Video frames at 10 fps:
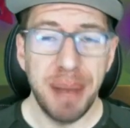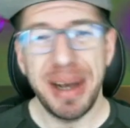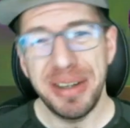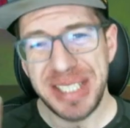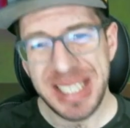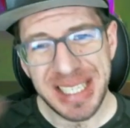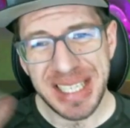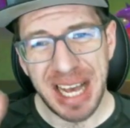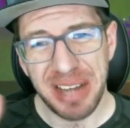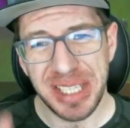About
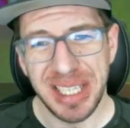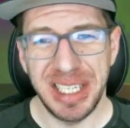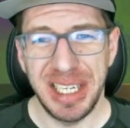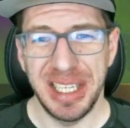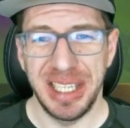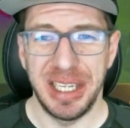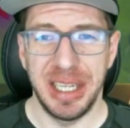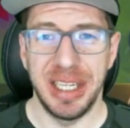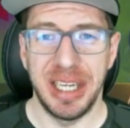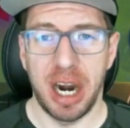6,000
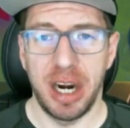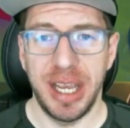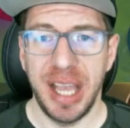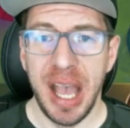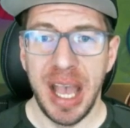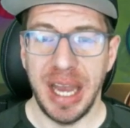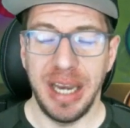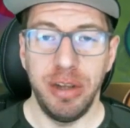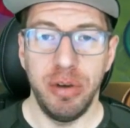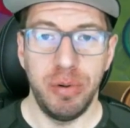Linari,
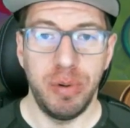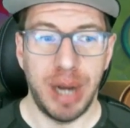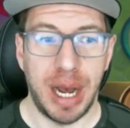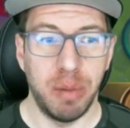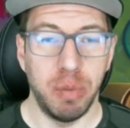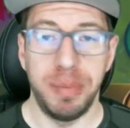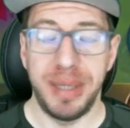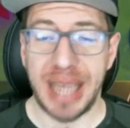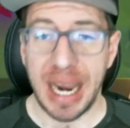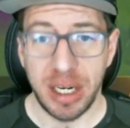and you will
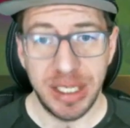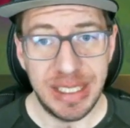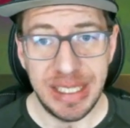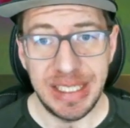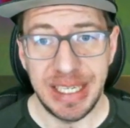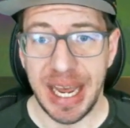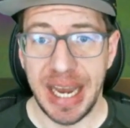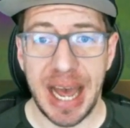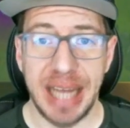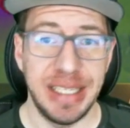be guaranteed to
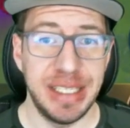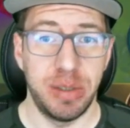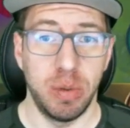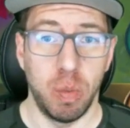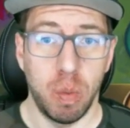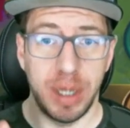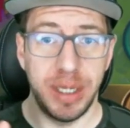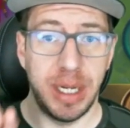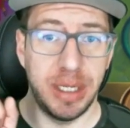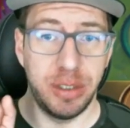get at least
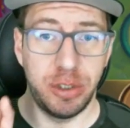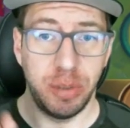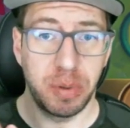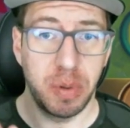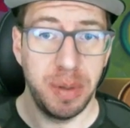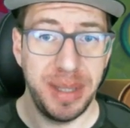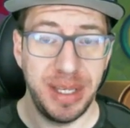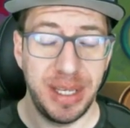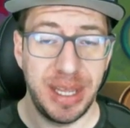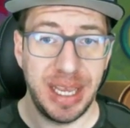one troop
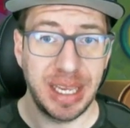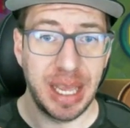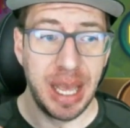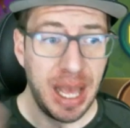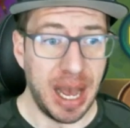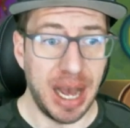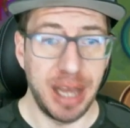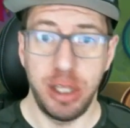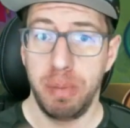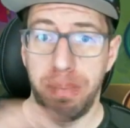equipment thing.
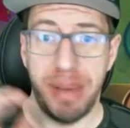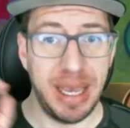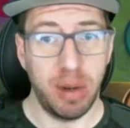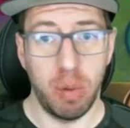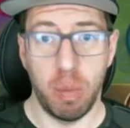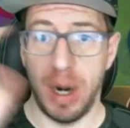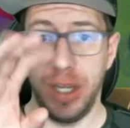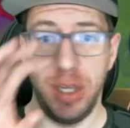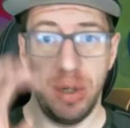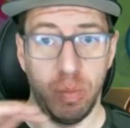You pick
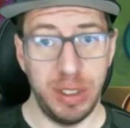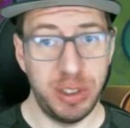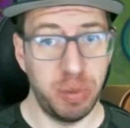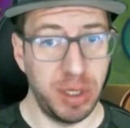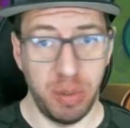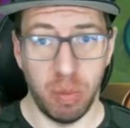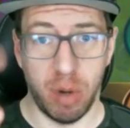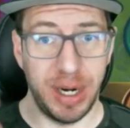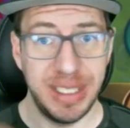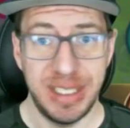which one you
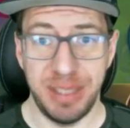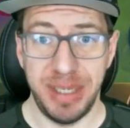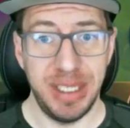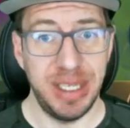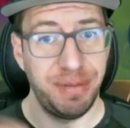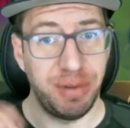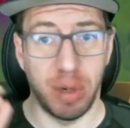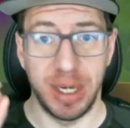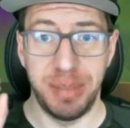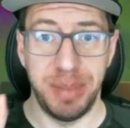want it to be, if you
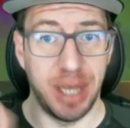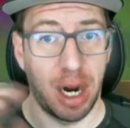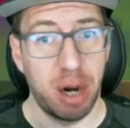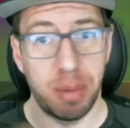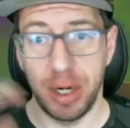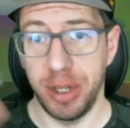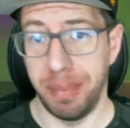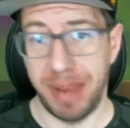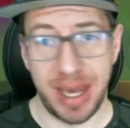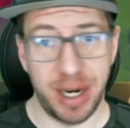want it to be the armor,
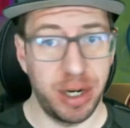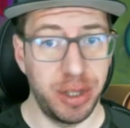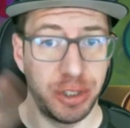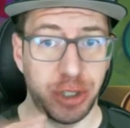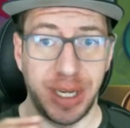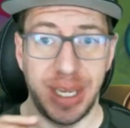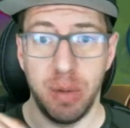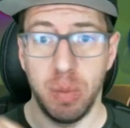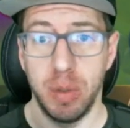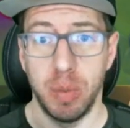the banner, the
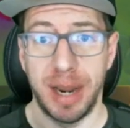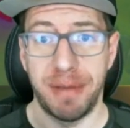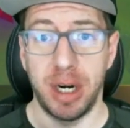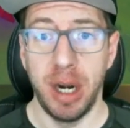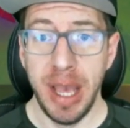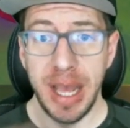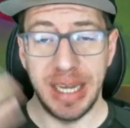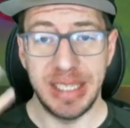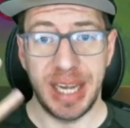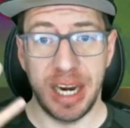trinket, whatever,
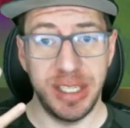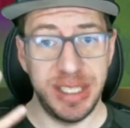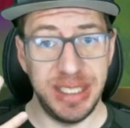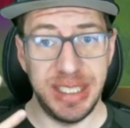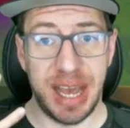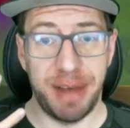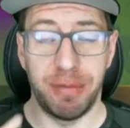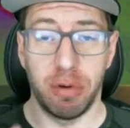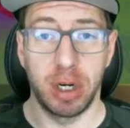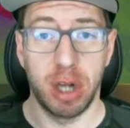and it's guaranteed to
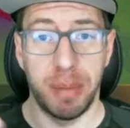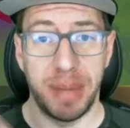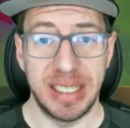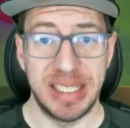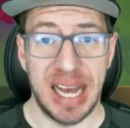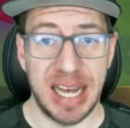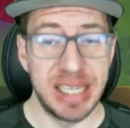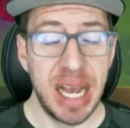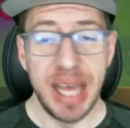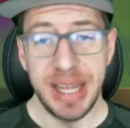have four combat
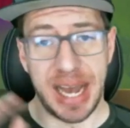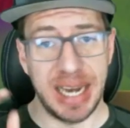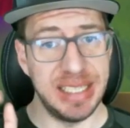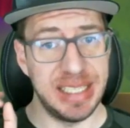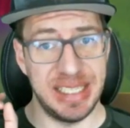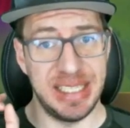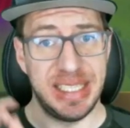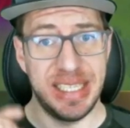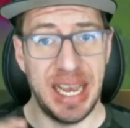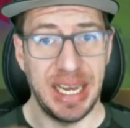stats. That is
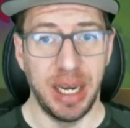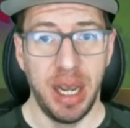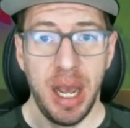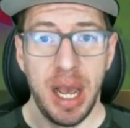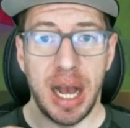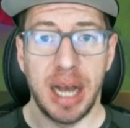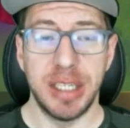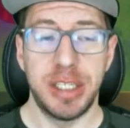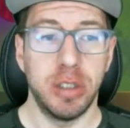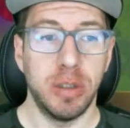insane.
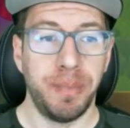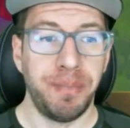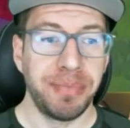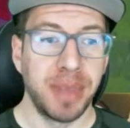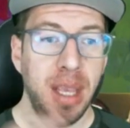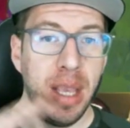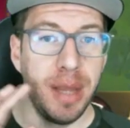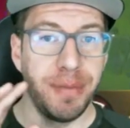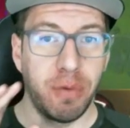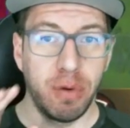So
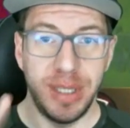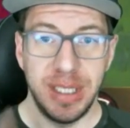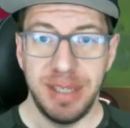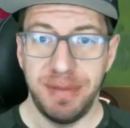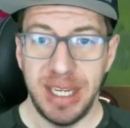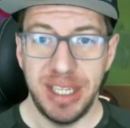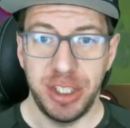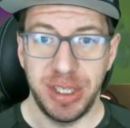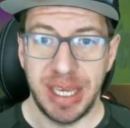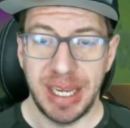for the
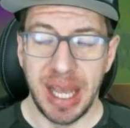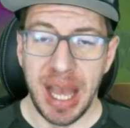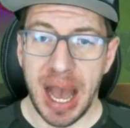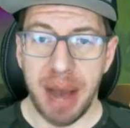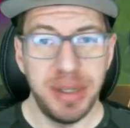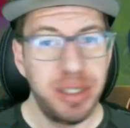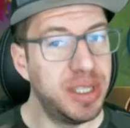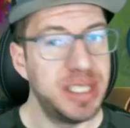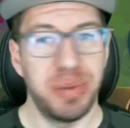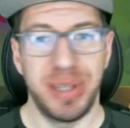Divination thing, I would
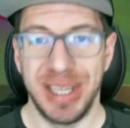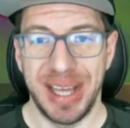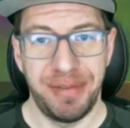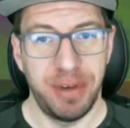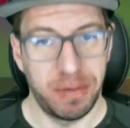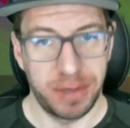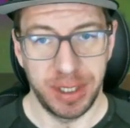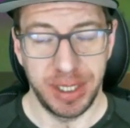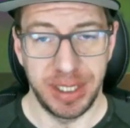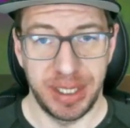do this with leftover
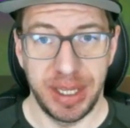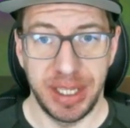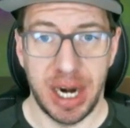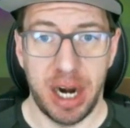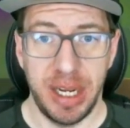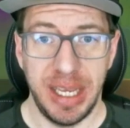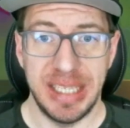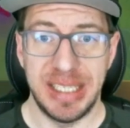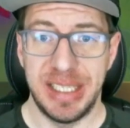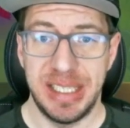Linari.
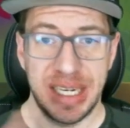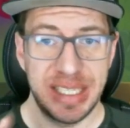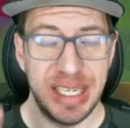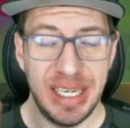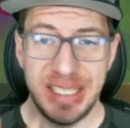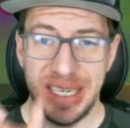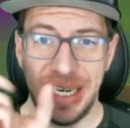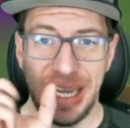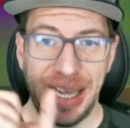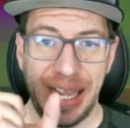It's
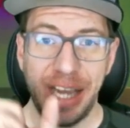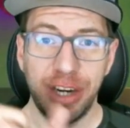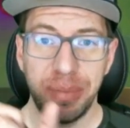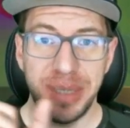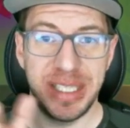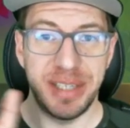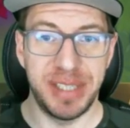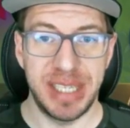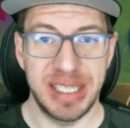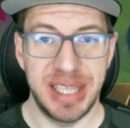in increments
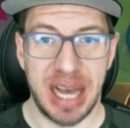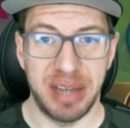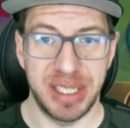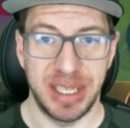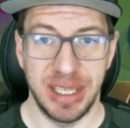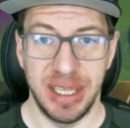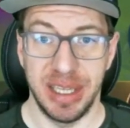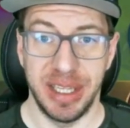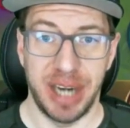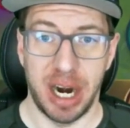of 6,000
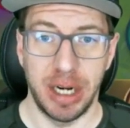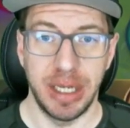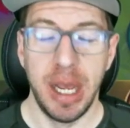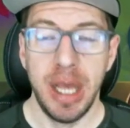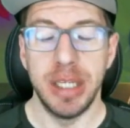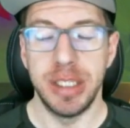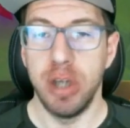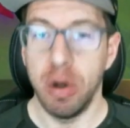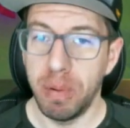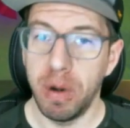Linari. There's
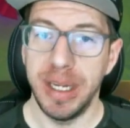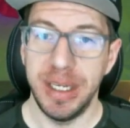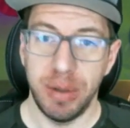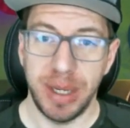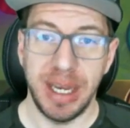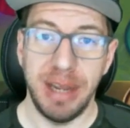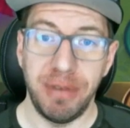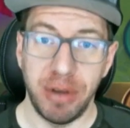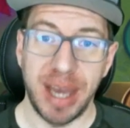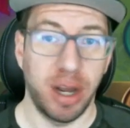no point in doing it
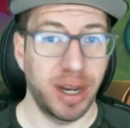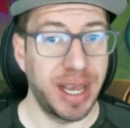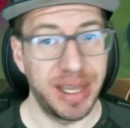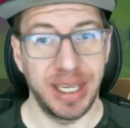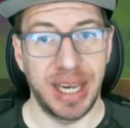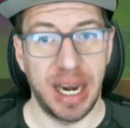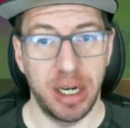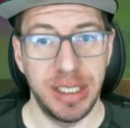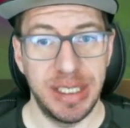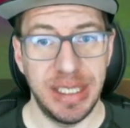if you cannot get the
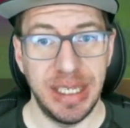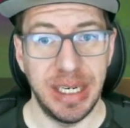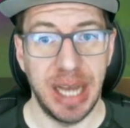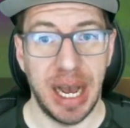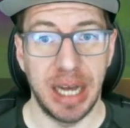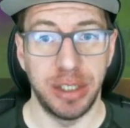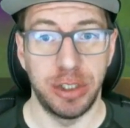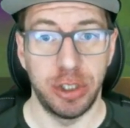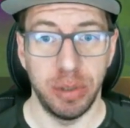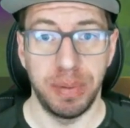guaranteed
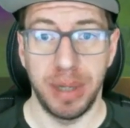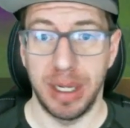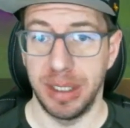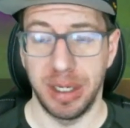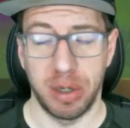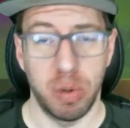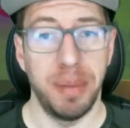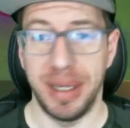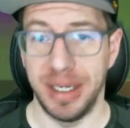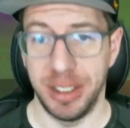troop
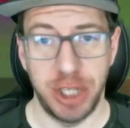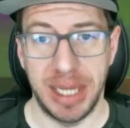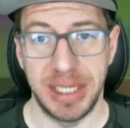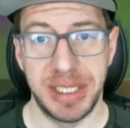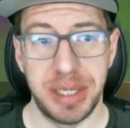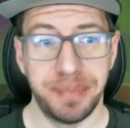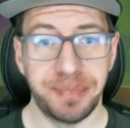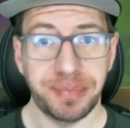equipment chest.